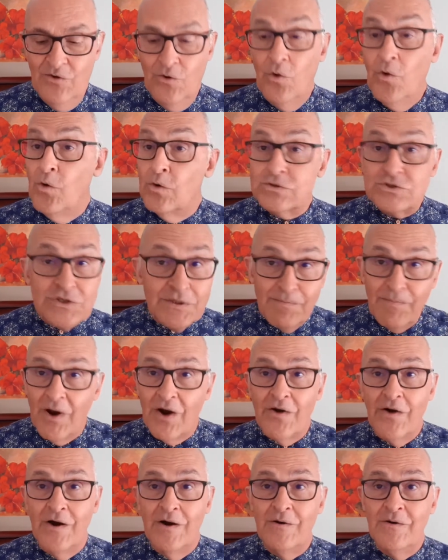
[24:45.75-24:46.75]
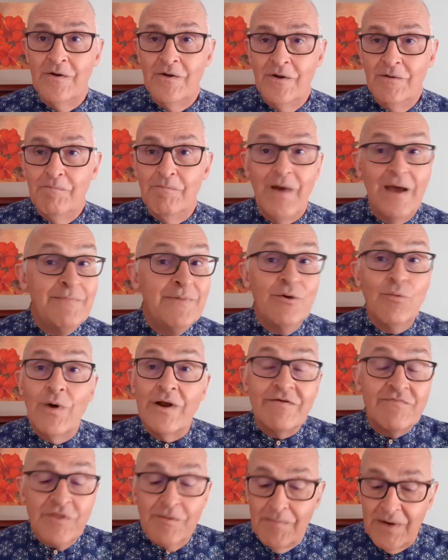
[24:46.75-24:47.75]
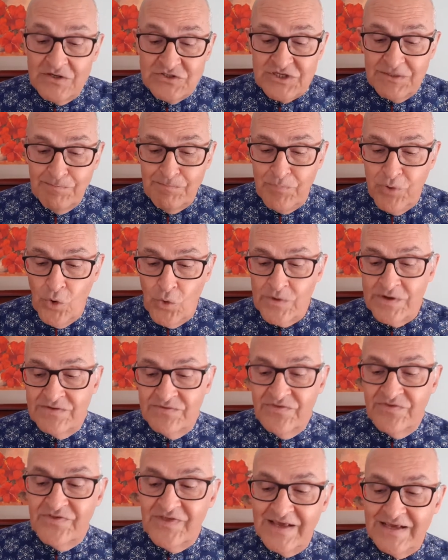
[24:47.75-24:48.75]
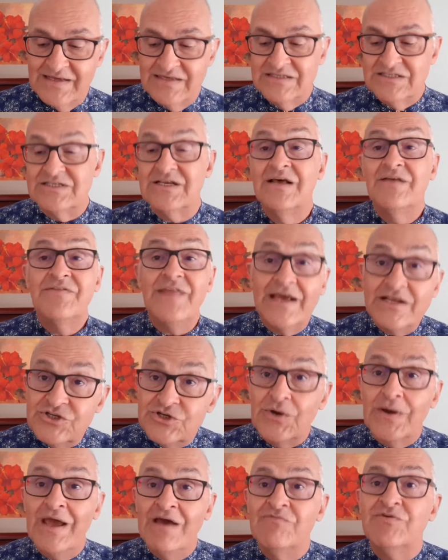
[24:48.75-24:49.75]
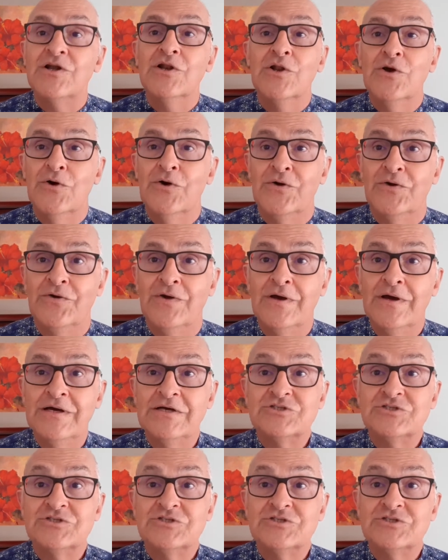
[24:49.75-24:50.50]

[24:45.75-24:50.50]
or tomorrow may be one of the most important things that you ever learn.